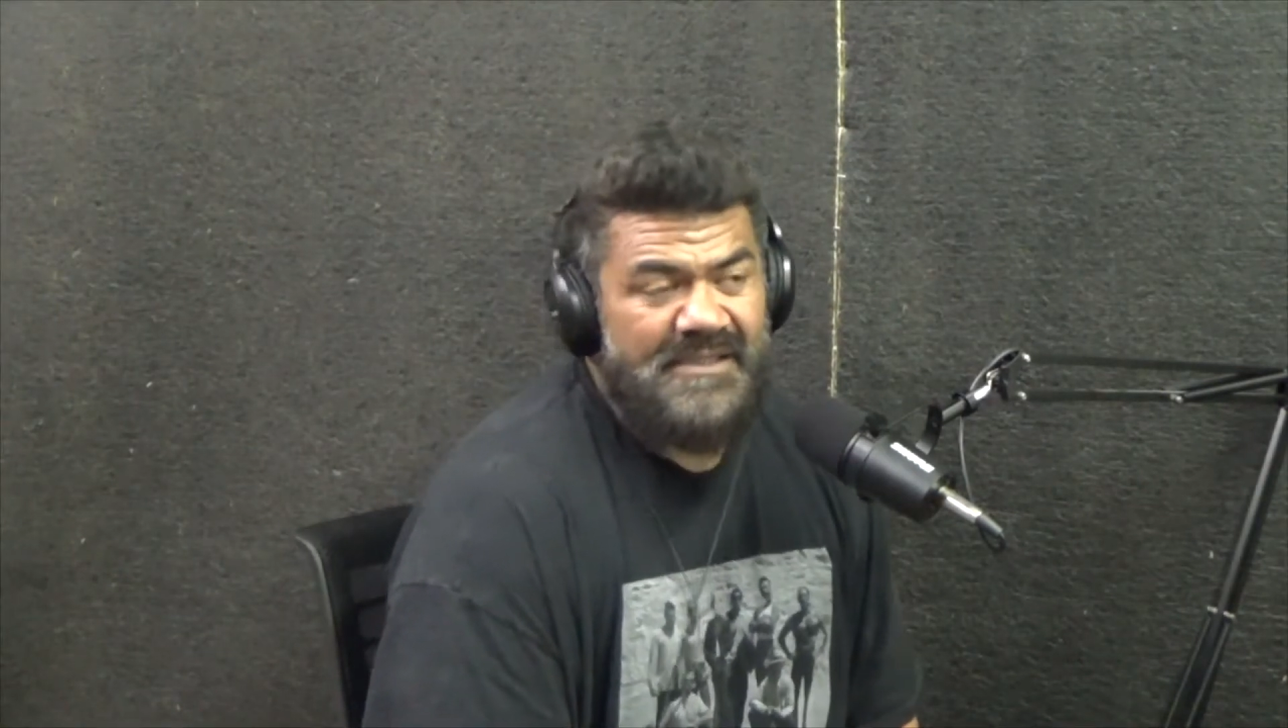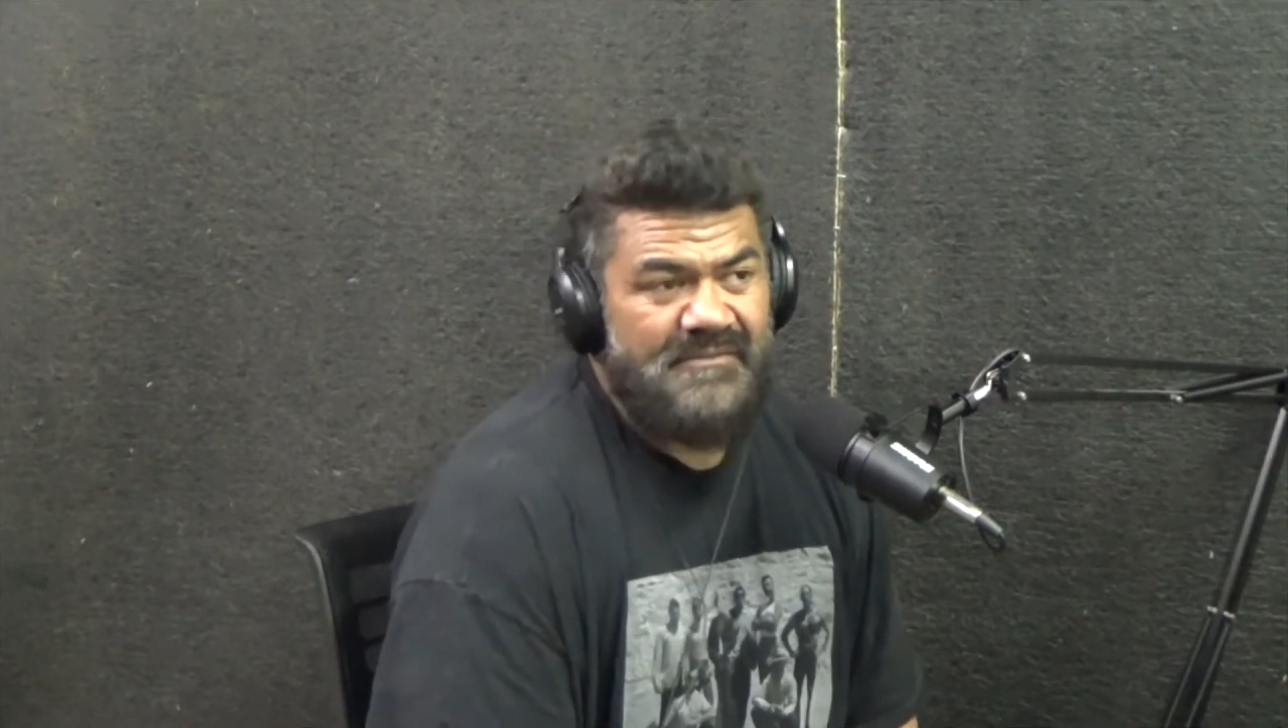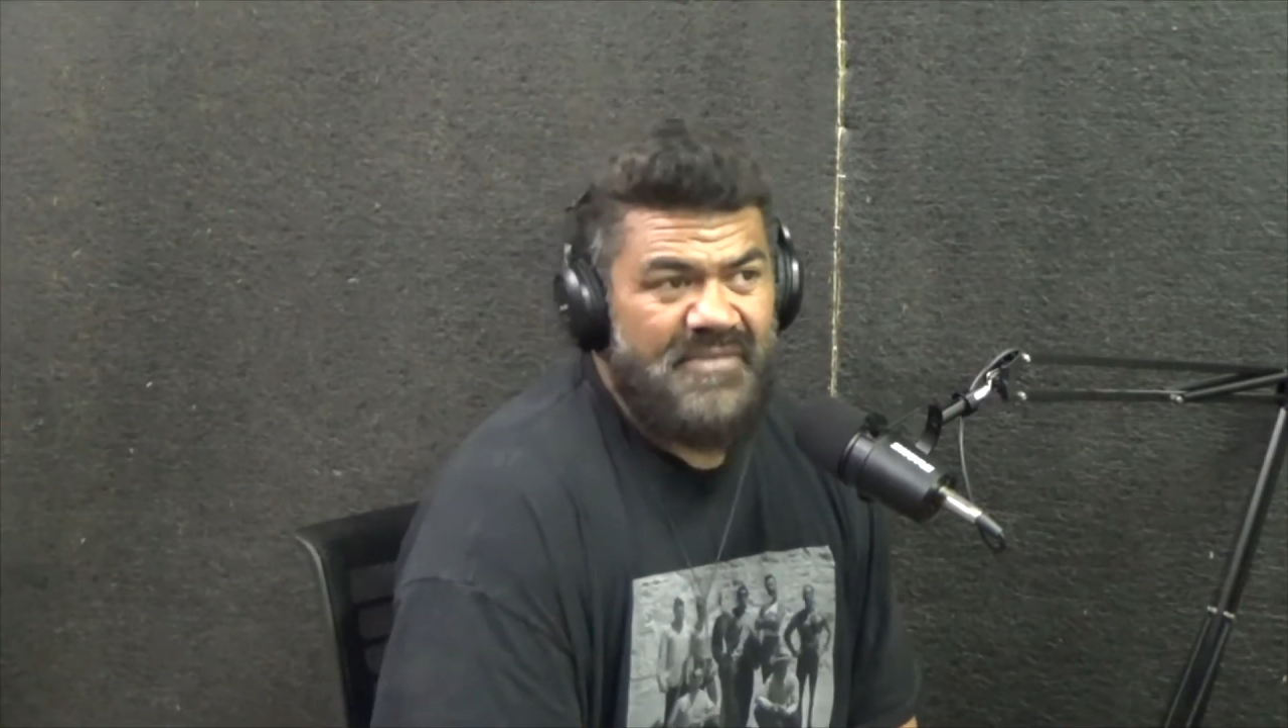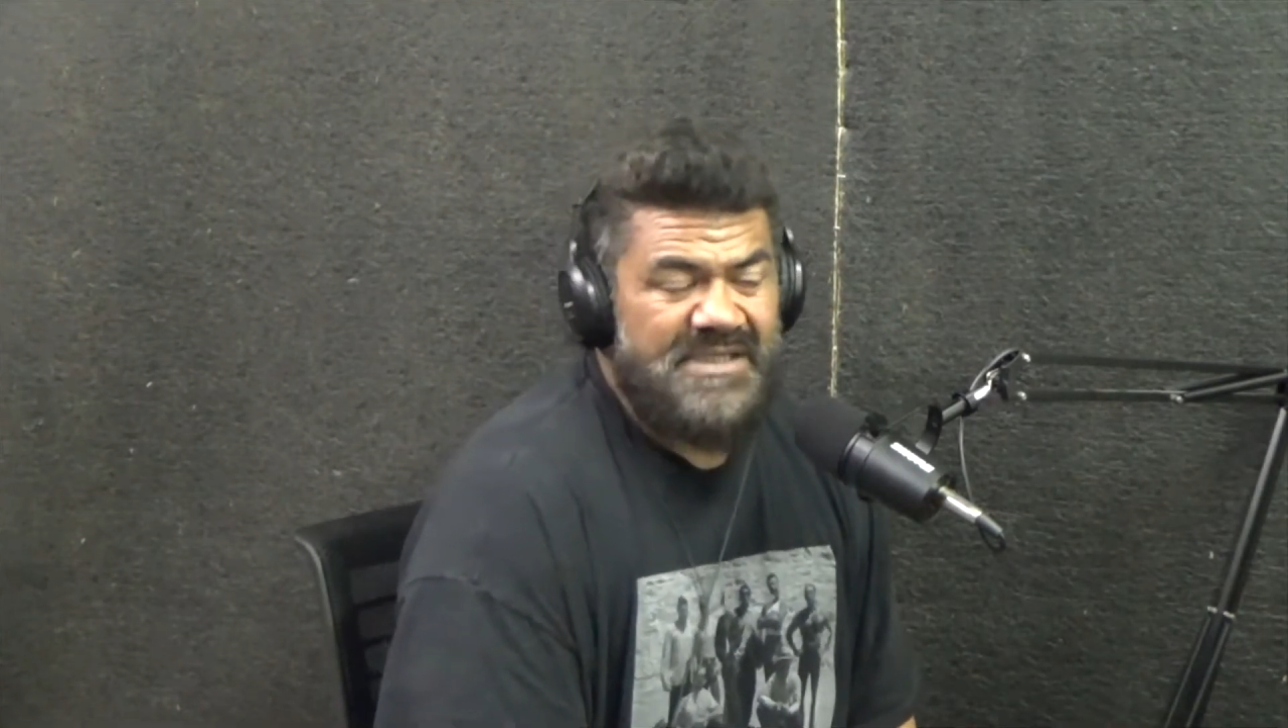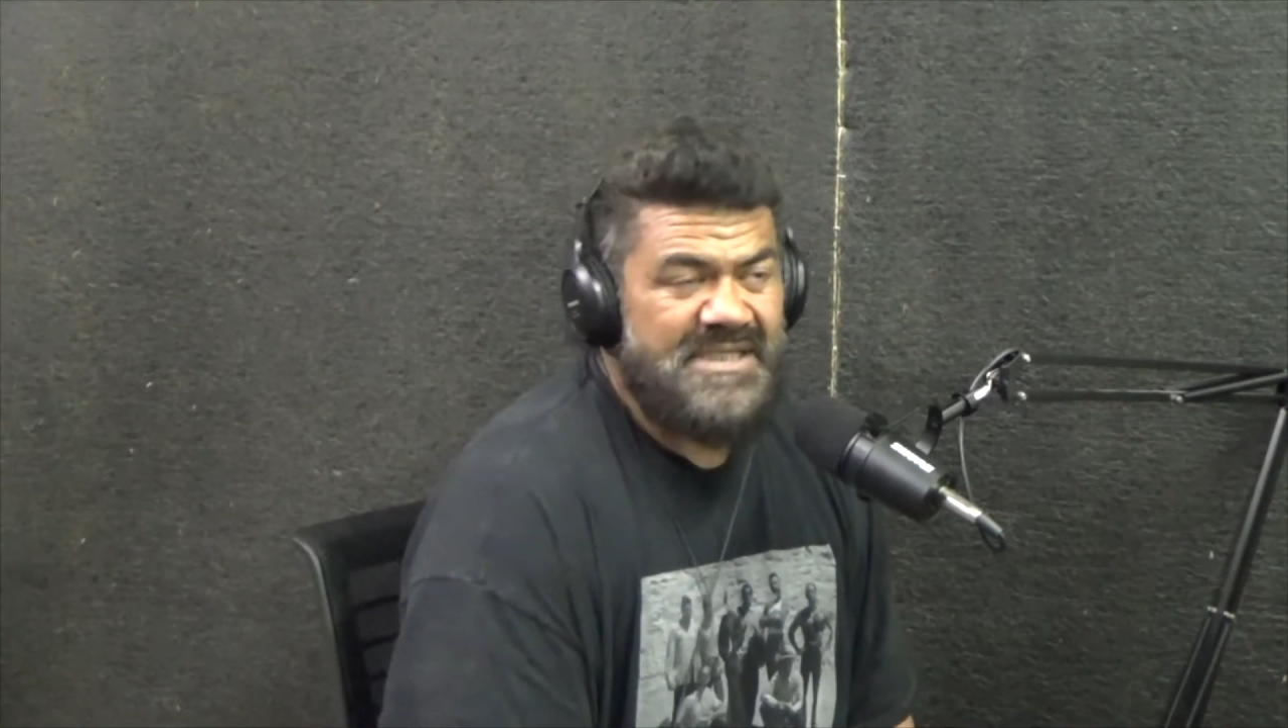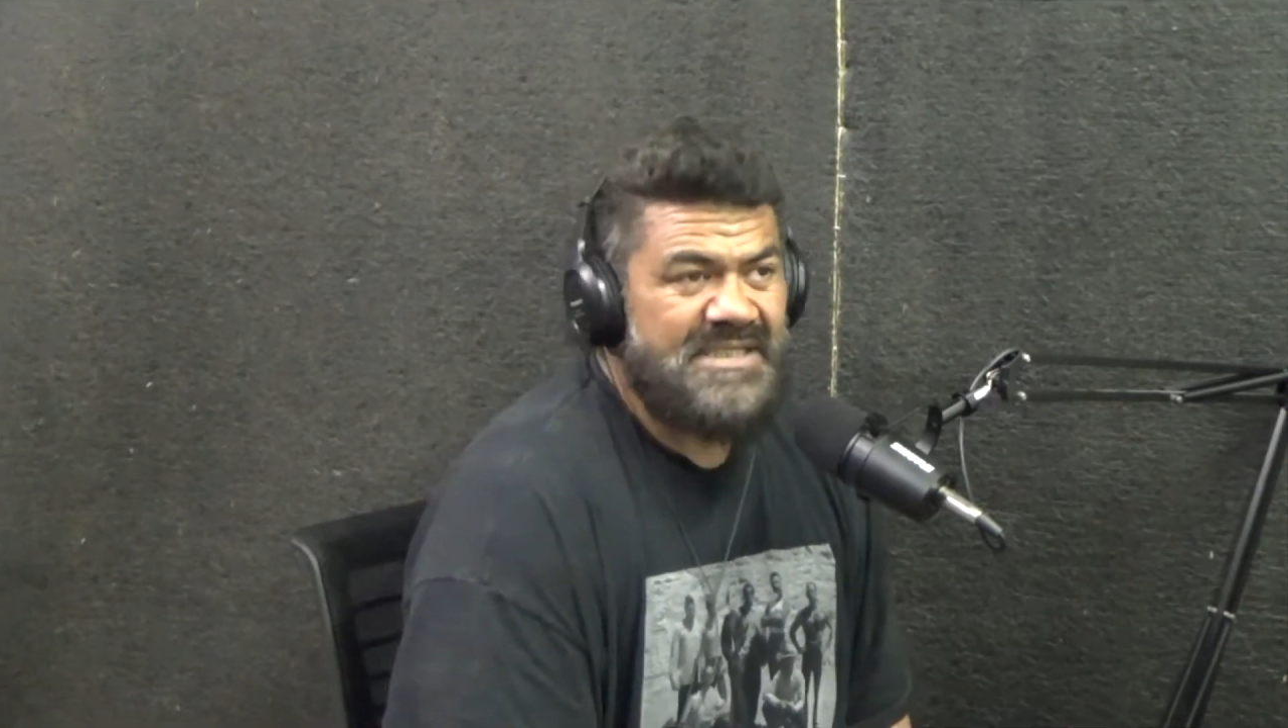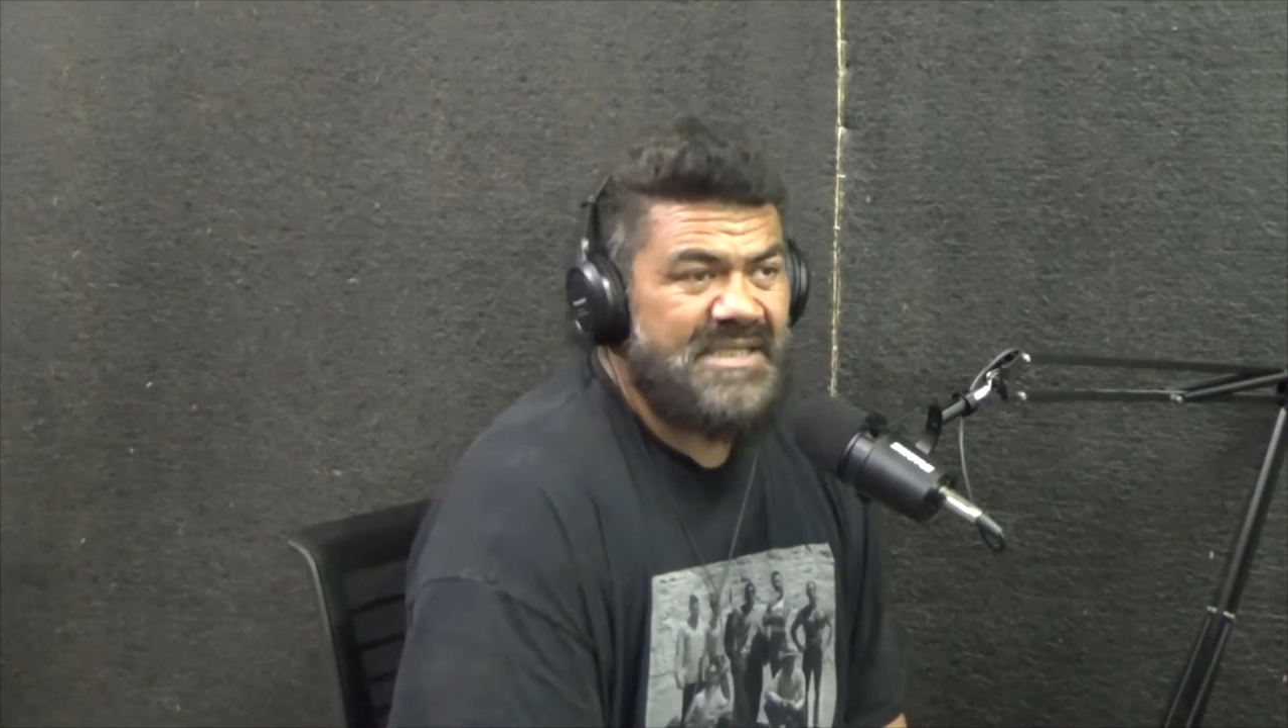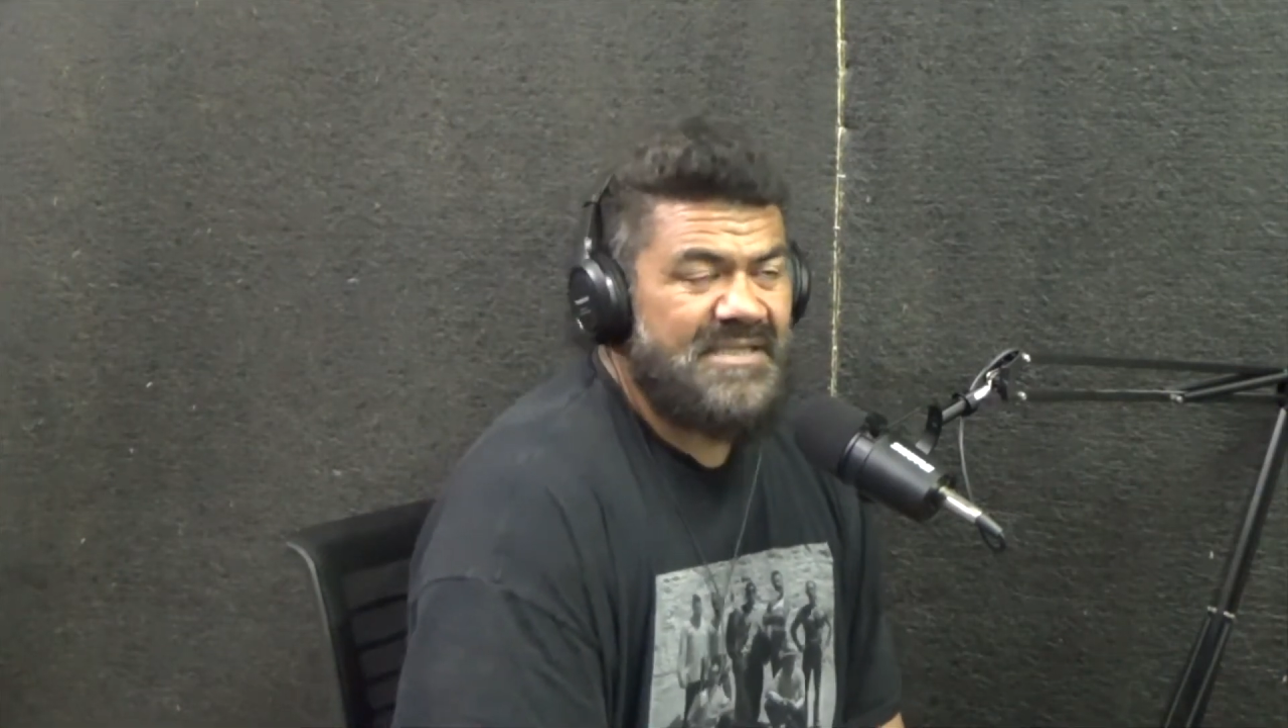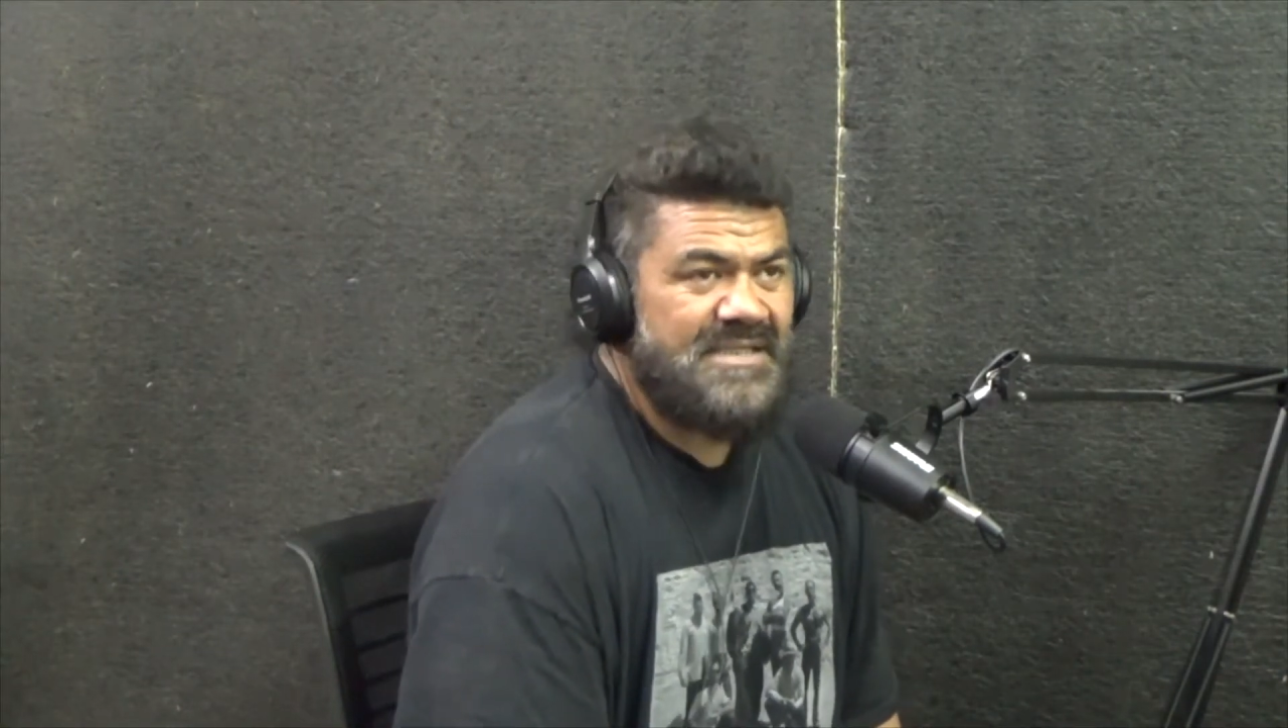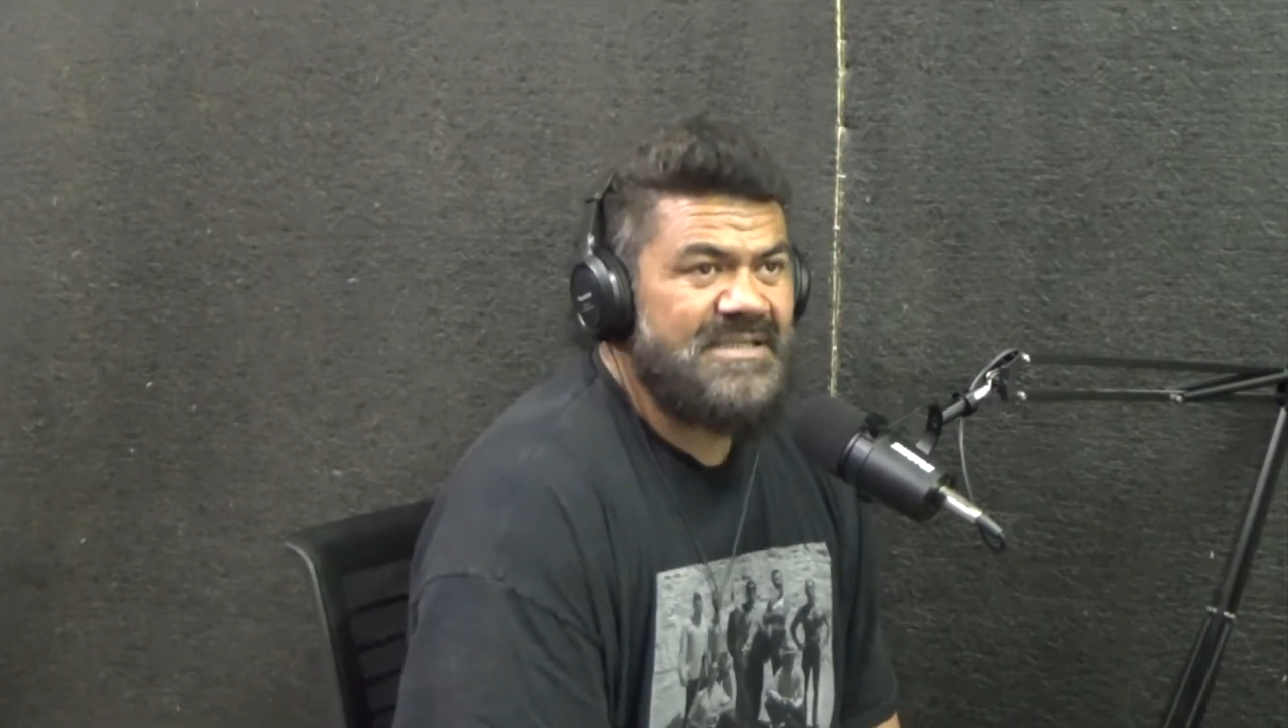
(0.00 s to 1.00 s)
but just
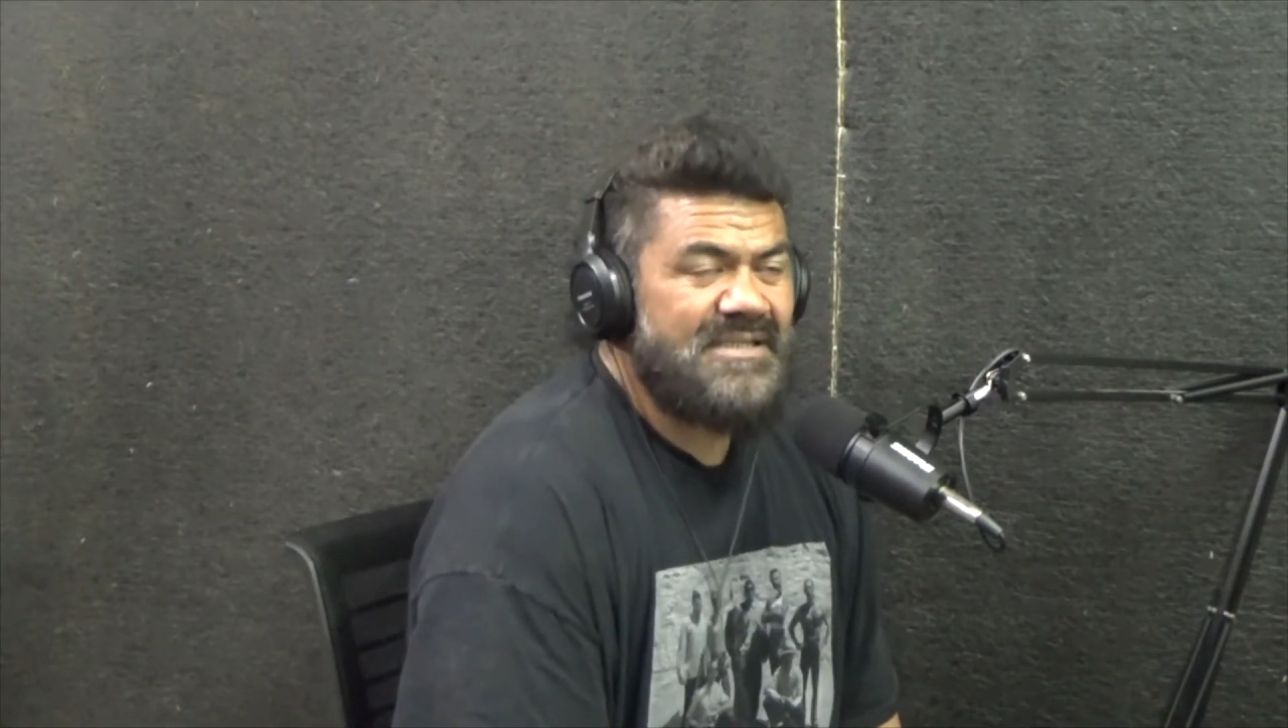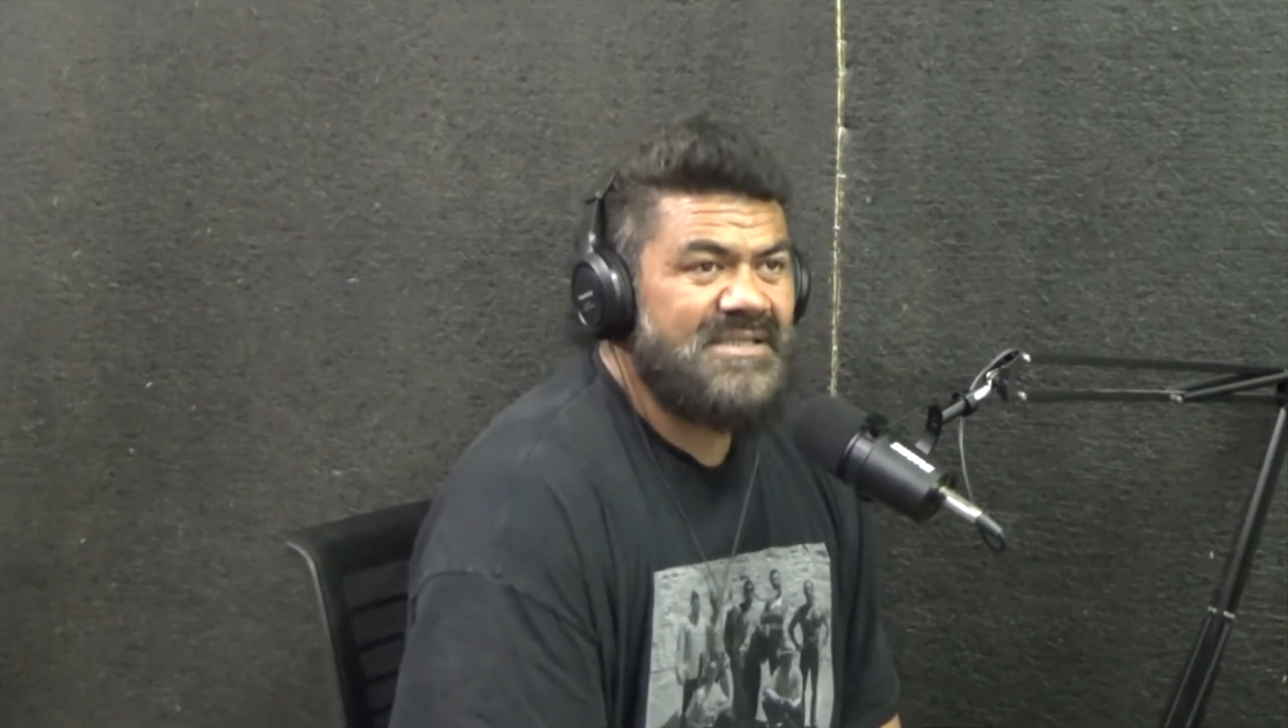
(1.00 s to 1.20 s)
this